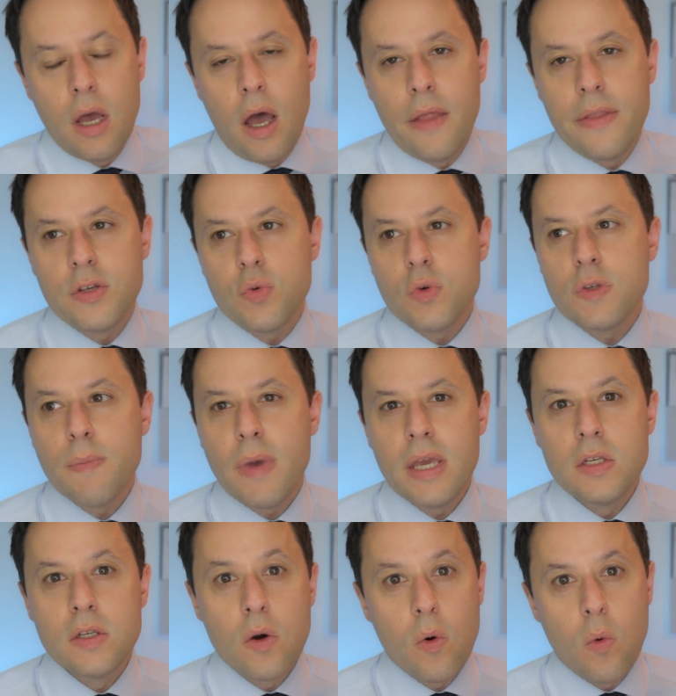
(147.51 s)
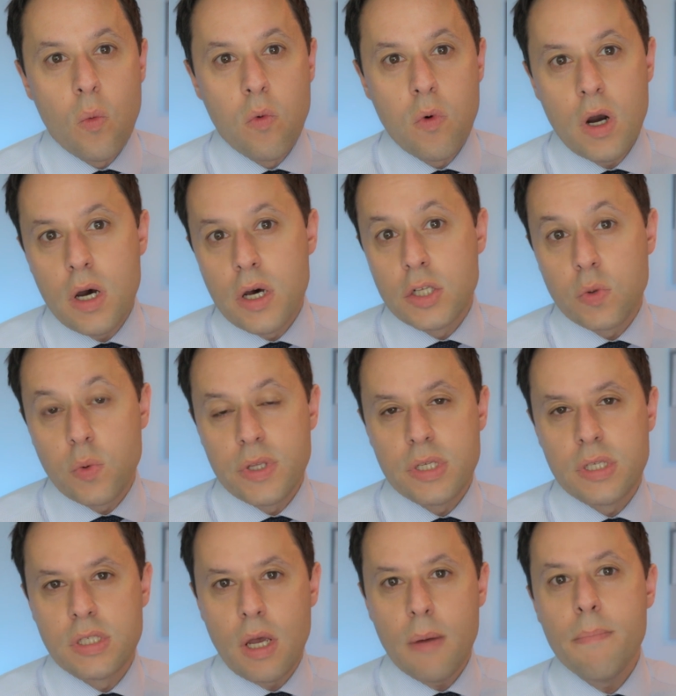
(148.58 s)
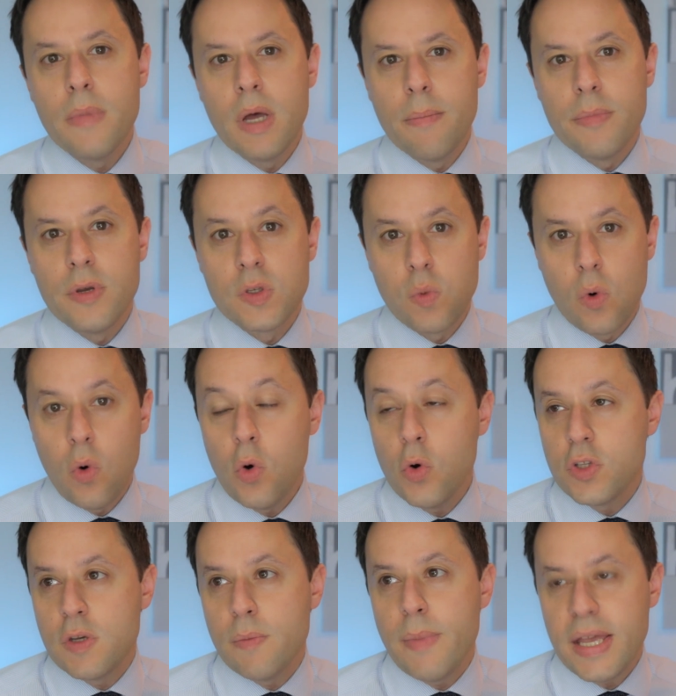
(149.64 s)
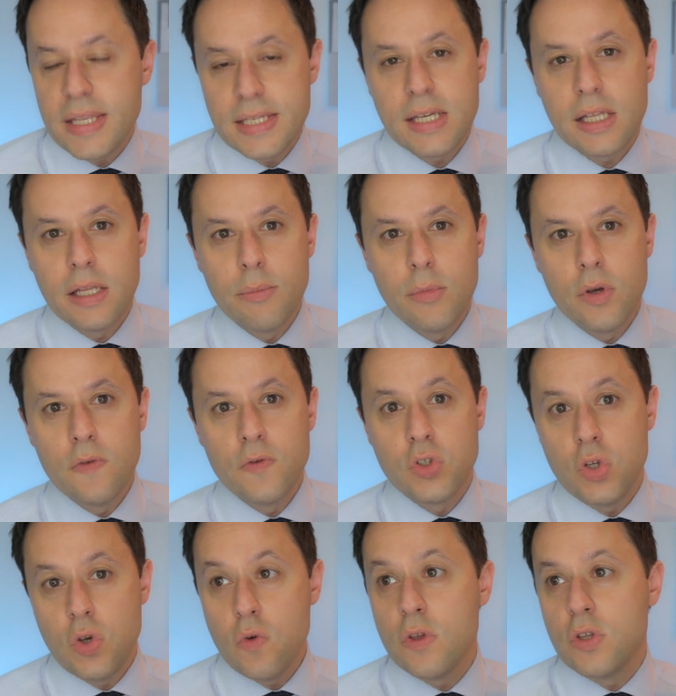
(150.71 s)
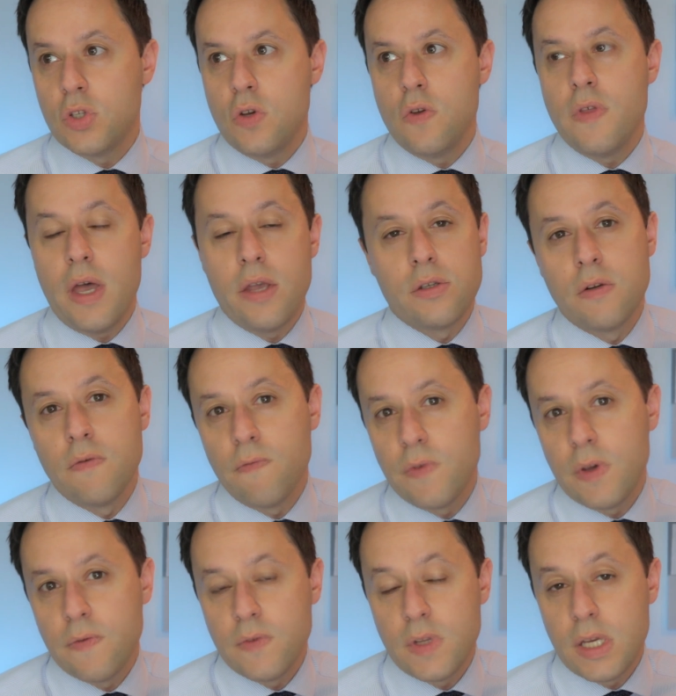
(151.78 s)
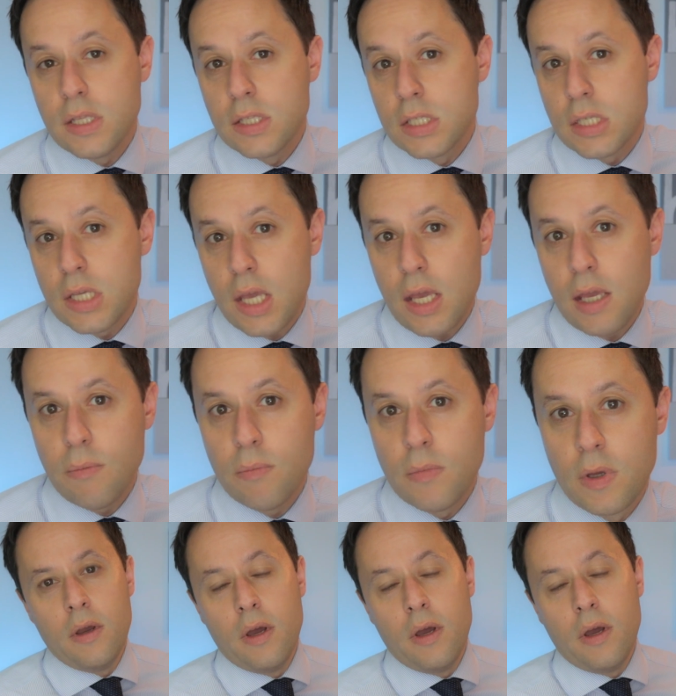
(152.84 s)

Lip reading: and this was made worse when some members were automatically moved to the 2015 scheme.